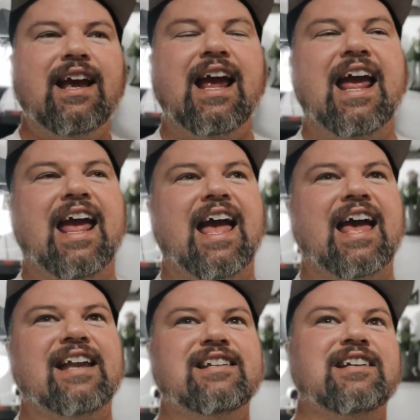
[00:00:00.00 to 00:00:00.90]

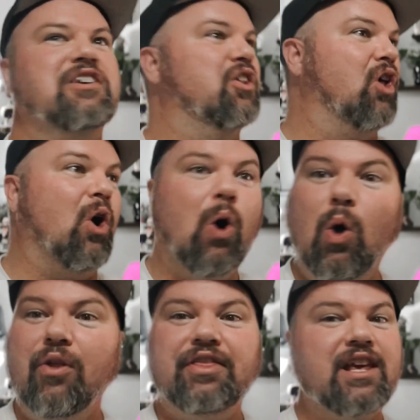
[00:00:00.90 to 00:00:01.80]
and the
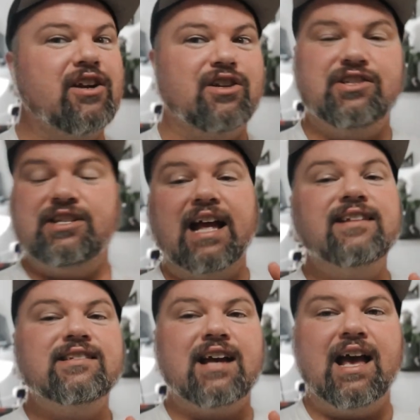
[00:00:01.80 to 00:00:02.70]
whole theater is
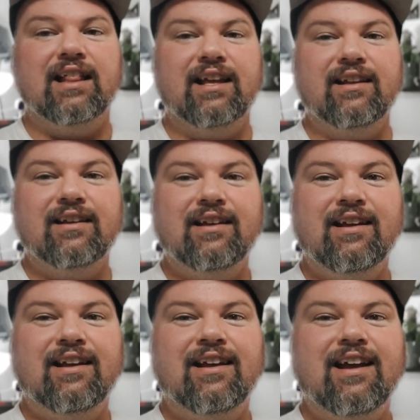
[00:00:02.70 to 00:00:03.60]
dead silent.
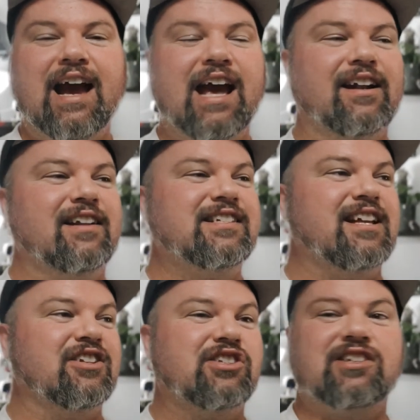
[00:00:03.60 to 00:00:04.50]
And all of a
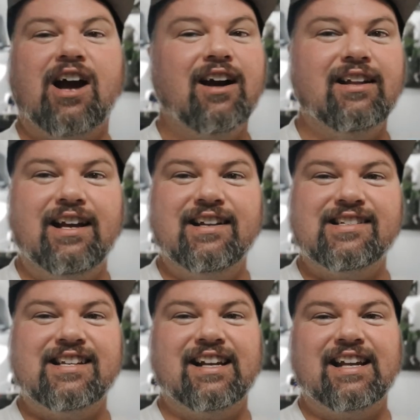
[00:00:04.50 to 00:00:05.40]
sudden Scarlett
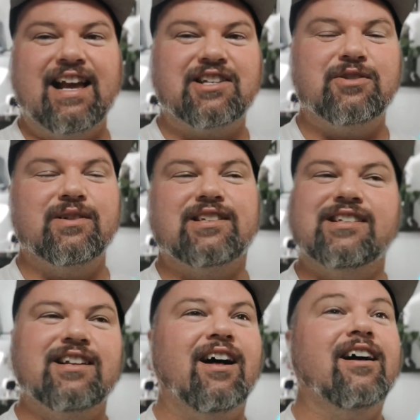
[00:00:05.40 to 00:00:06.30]
sitting next to us
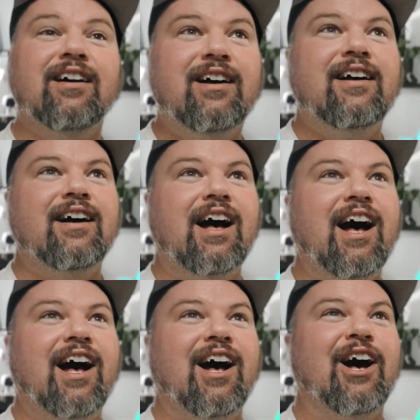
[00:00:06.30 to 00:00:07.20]
is all,
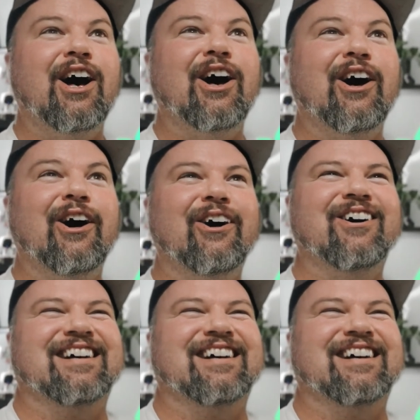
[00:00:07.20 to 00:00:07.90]
uh-oh.